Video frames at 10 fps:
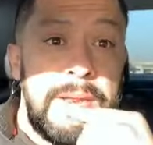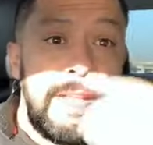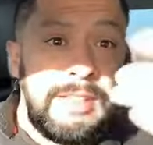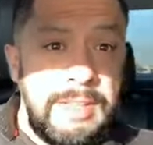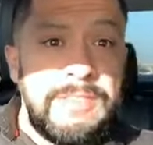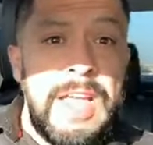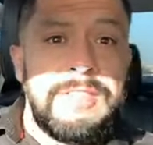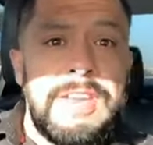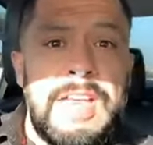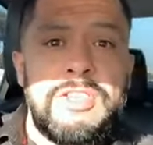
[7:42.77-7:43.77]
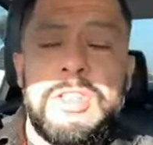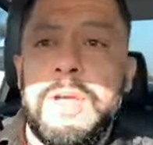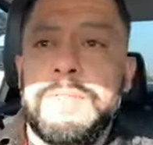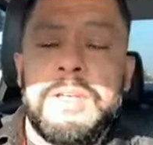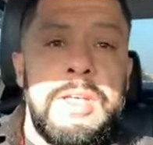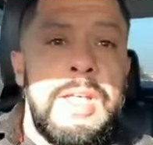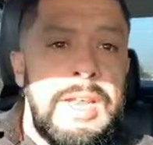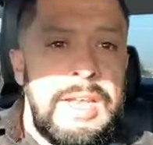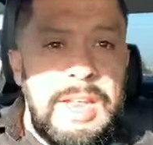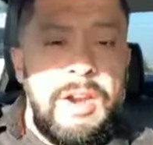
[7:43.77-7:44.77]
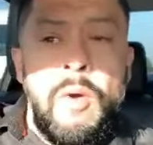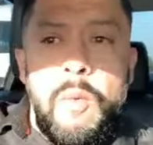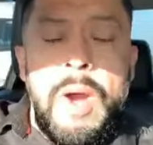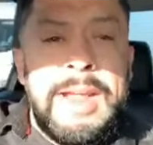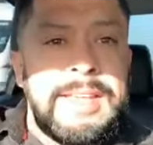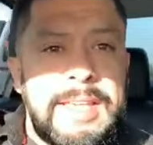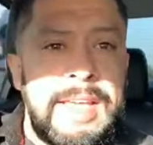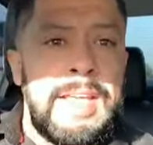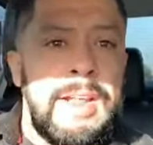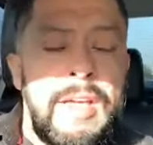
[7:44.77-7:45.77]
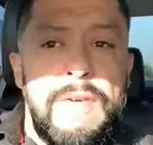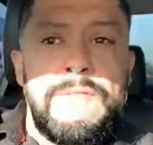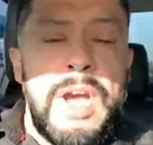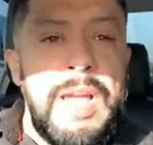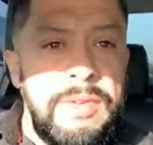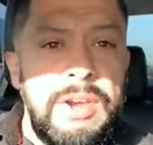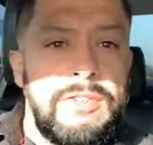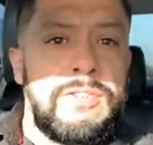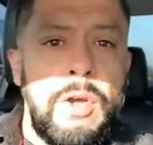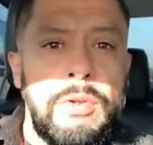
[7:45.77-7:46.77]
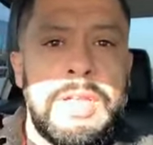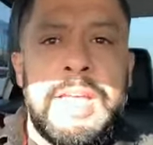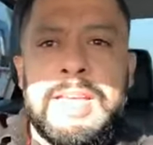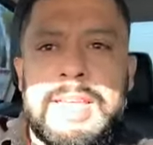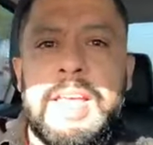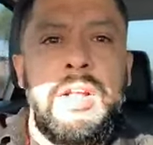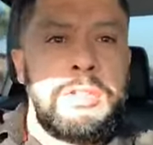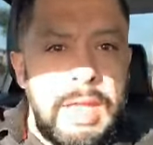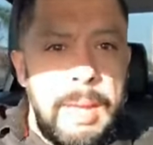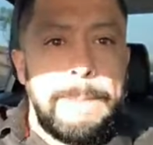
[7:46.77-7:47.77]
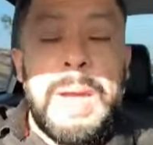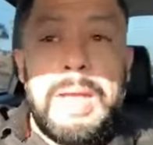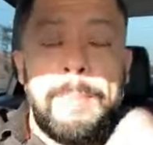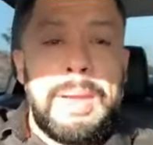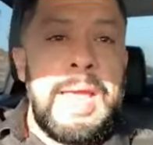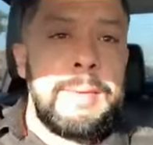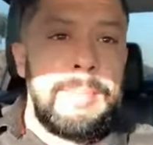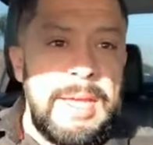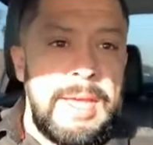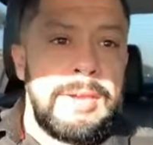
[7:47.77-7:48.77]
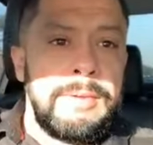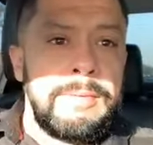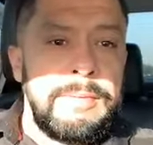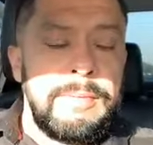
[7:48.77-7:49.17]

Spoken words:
Like the assassination of the little white kid, 5 years old, killed by a black man.